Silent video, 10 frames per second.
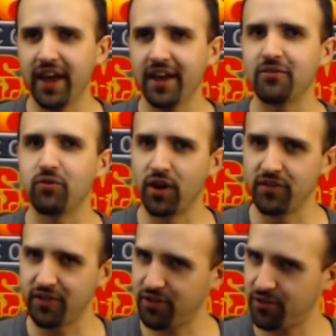If one of
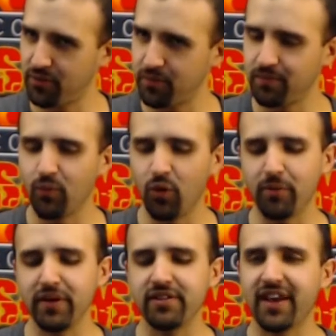his War
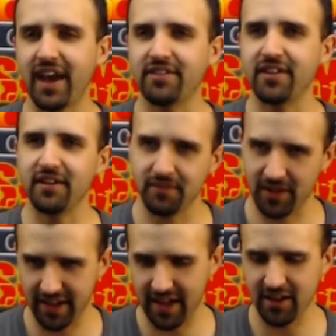Beasts casts it,
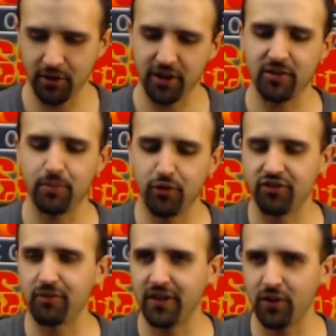again, you get to push
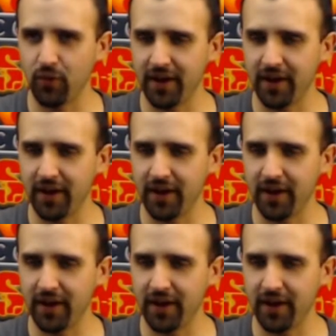something away,